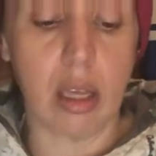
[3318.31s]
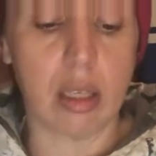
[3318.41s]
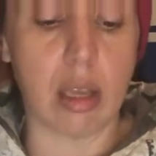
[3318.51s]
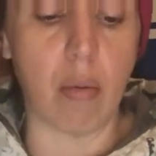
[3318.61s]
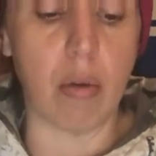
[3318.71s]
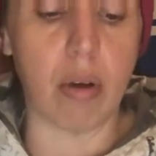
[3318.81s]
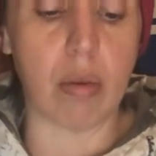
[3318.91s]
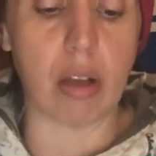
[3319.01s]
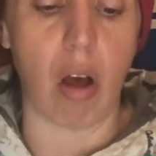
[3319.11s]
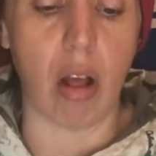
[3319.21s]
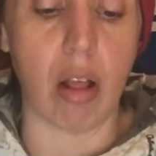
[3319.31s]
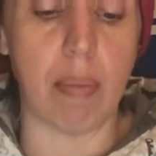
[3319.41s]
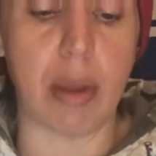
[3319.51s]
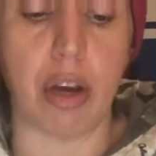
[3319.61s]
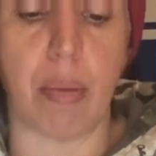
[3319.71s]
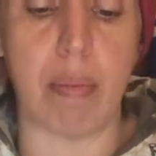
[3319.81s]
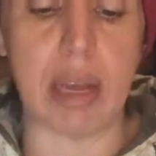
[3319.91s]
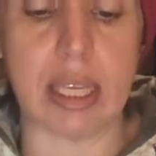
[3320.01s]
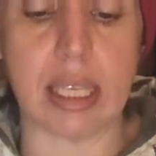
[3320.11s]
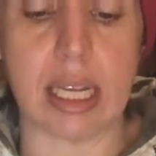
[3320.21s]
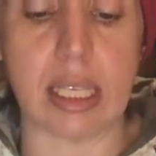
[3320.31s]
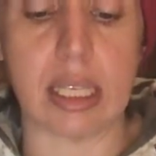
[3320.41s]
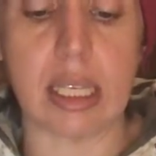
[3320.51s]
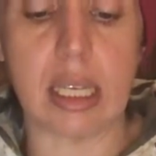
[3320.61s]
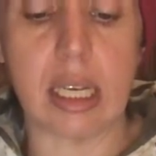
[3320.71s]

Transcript: Someone was all up in your business